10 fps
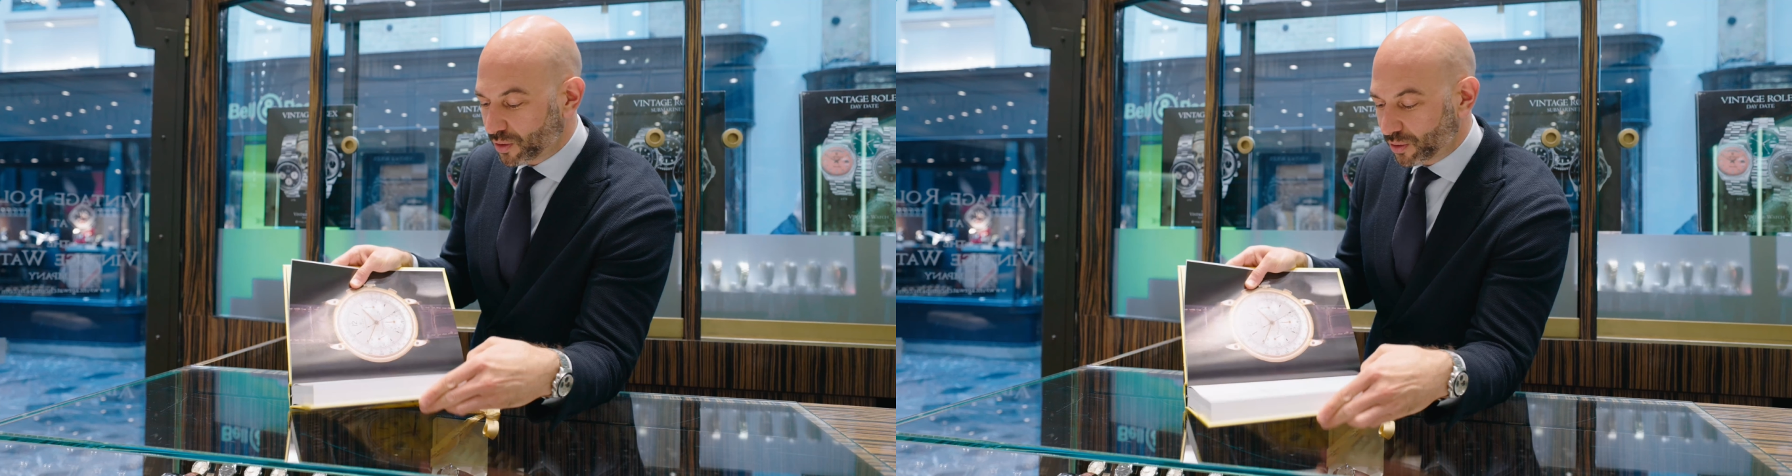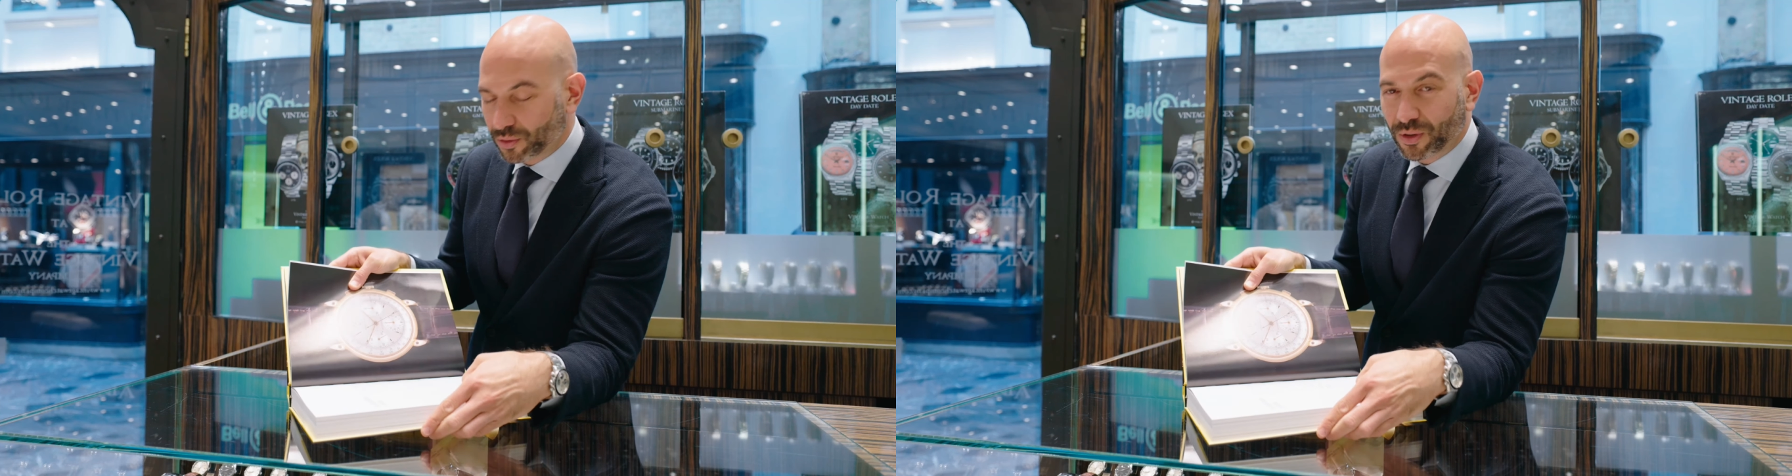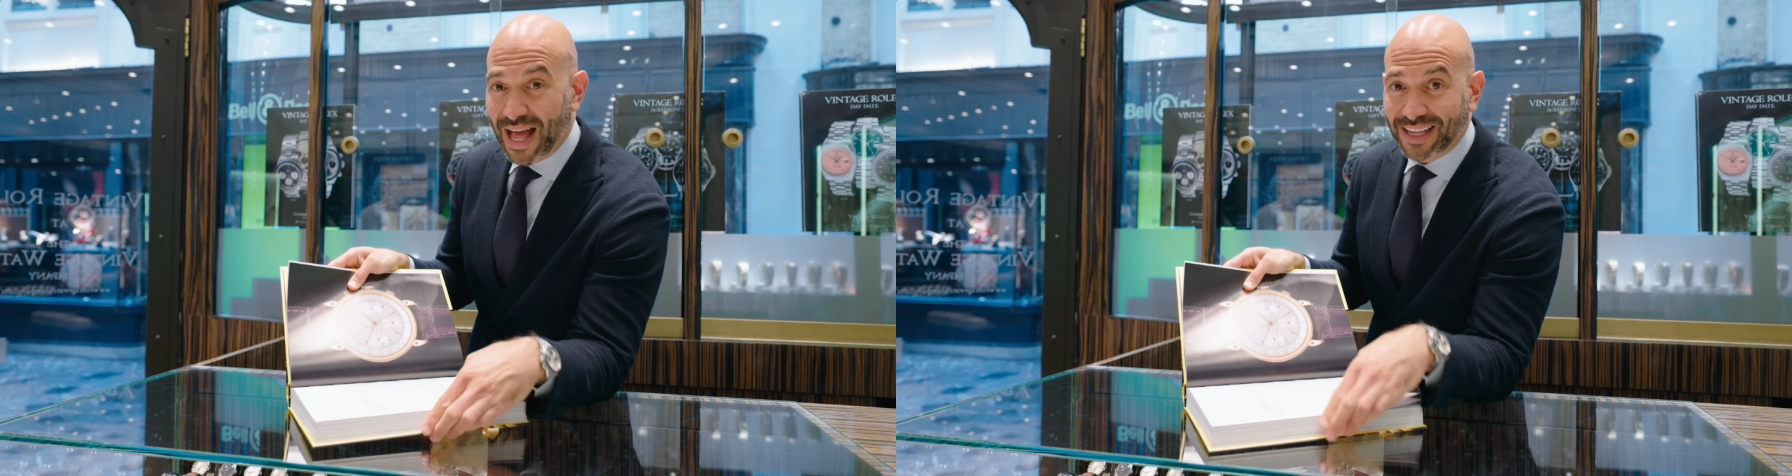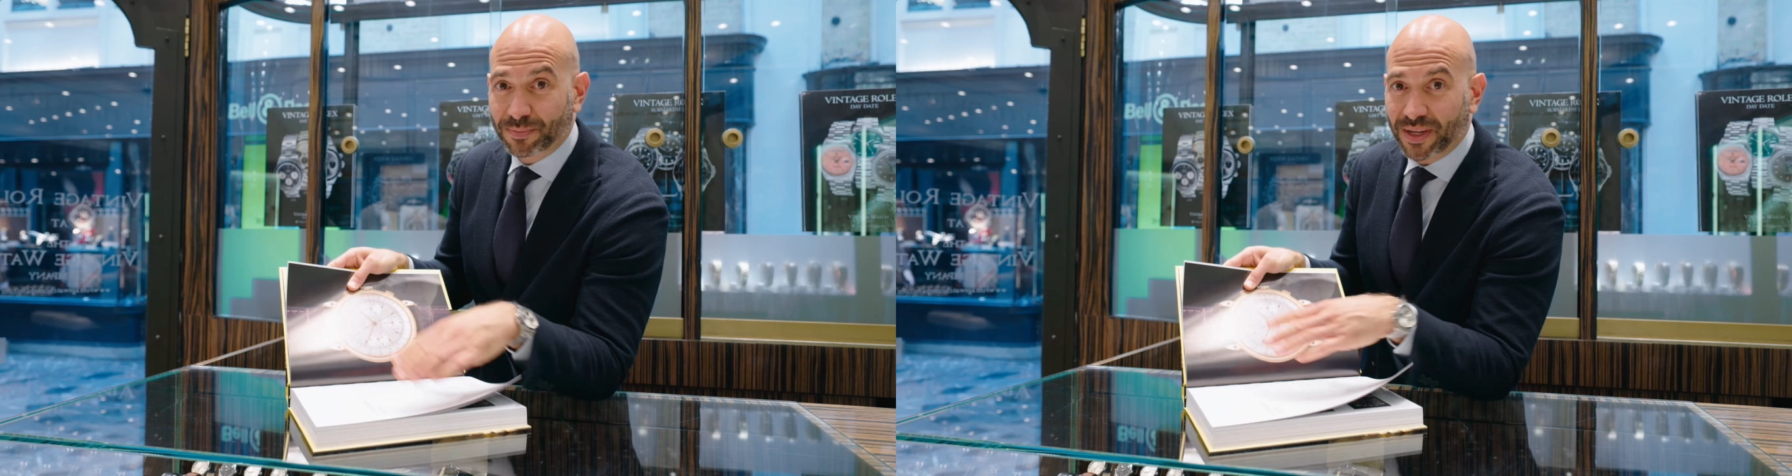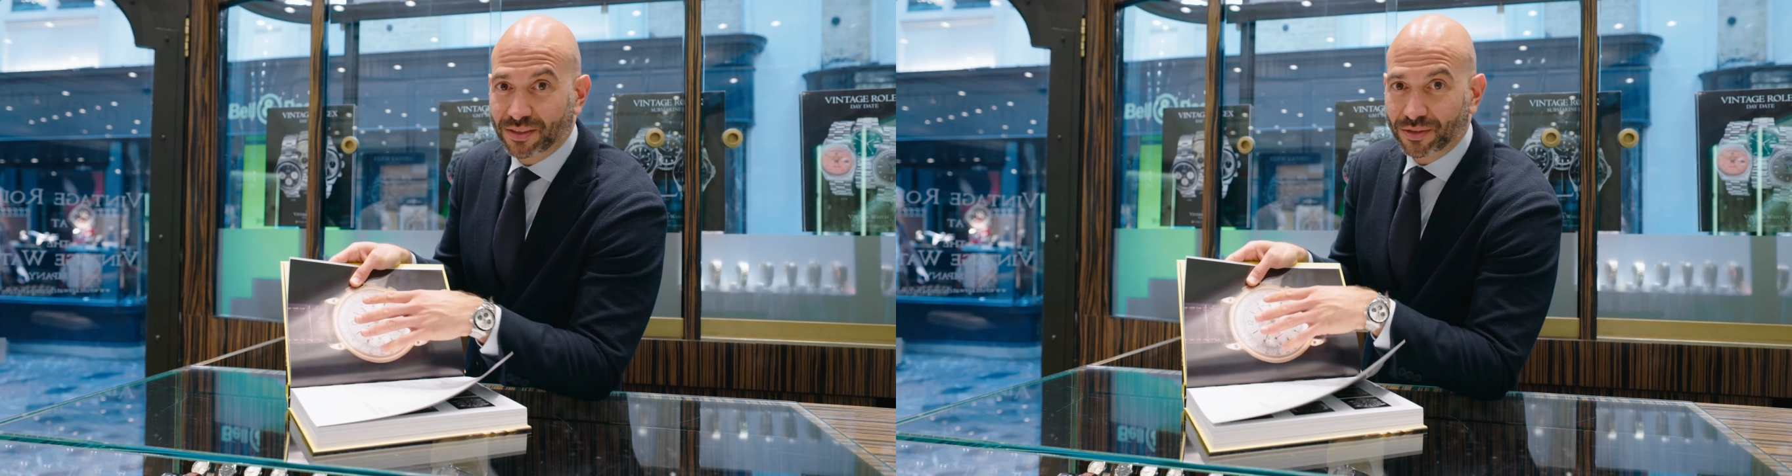on all
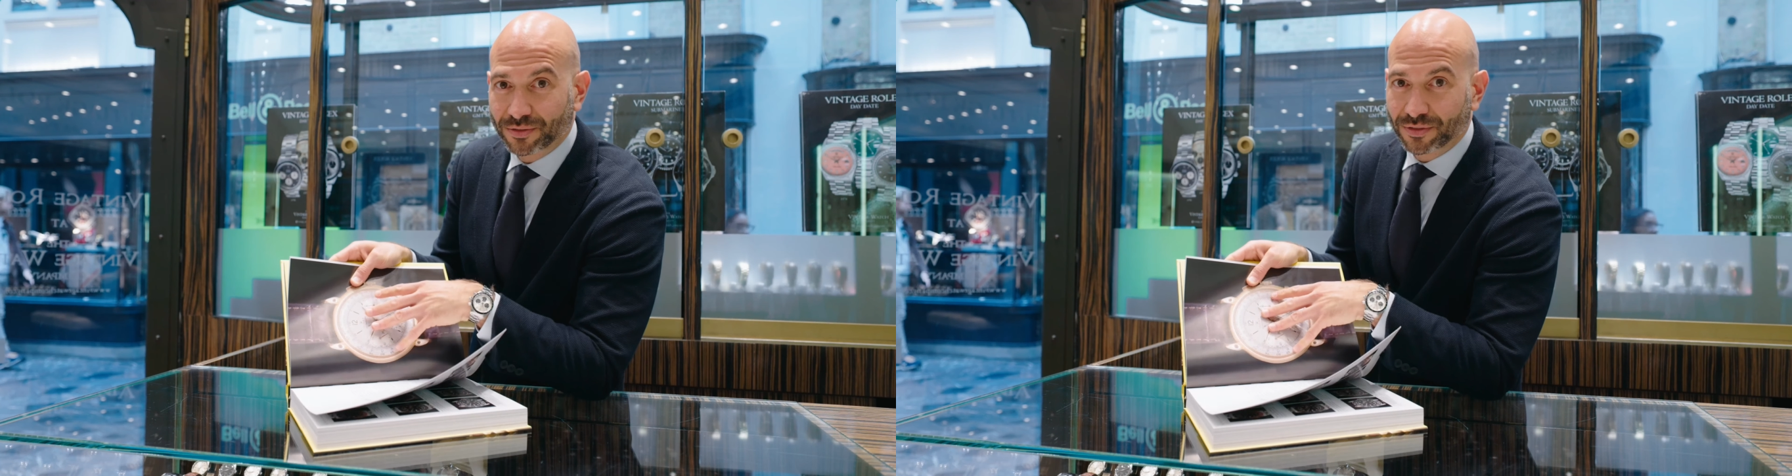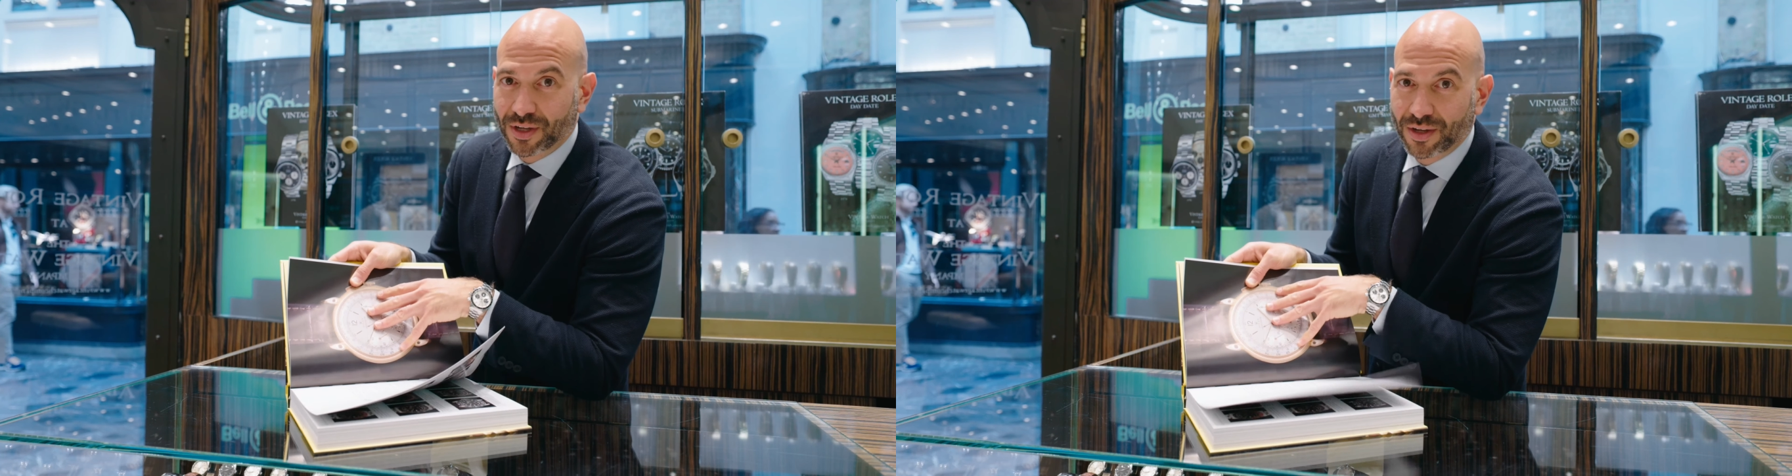aspects of